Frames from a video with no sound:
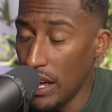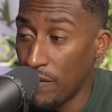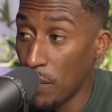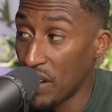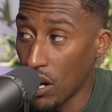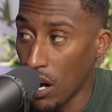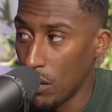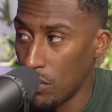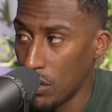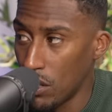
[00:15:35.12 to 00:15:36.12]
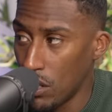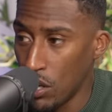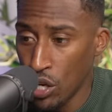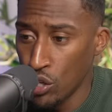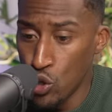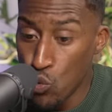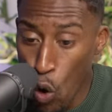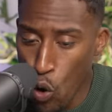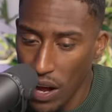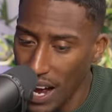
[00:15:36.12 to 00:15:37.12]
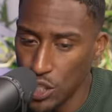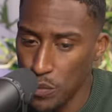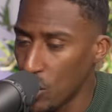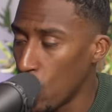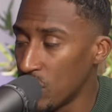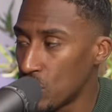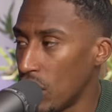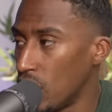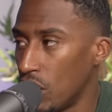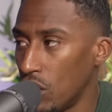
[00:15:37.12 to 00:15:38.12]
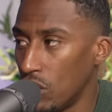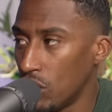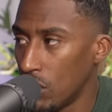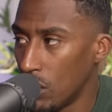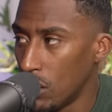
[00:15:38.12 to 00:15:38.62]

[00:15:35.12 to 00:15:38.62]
if I'm in a club, mm -hmm. you won't catch me going toilet alone.